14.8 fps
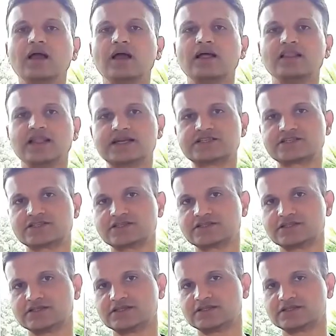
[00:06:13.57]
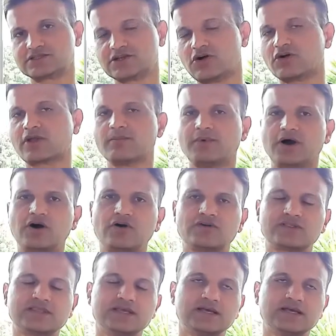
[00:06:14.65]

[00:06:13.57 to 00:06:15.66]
Let's talk about